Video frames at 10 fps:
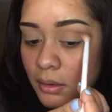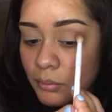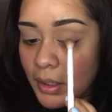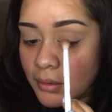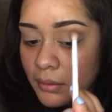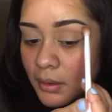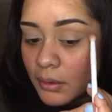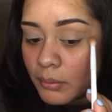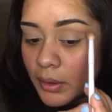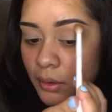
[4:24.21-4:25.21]
rather than
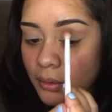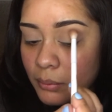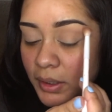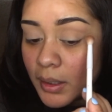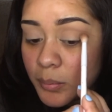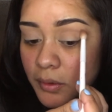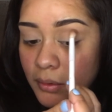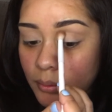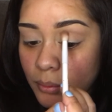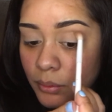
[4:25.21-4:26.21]
going all the way up
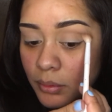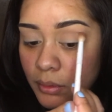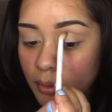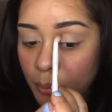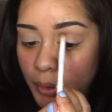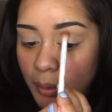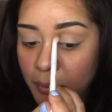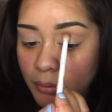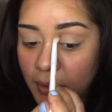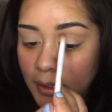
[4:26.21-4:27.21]
to the brow
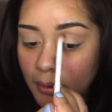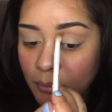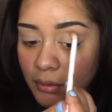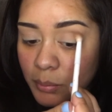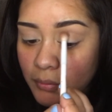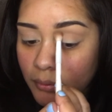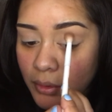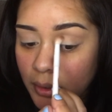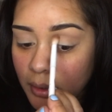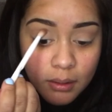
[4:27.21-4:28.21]
bone like I was
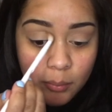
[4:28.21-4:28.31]
before.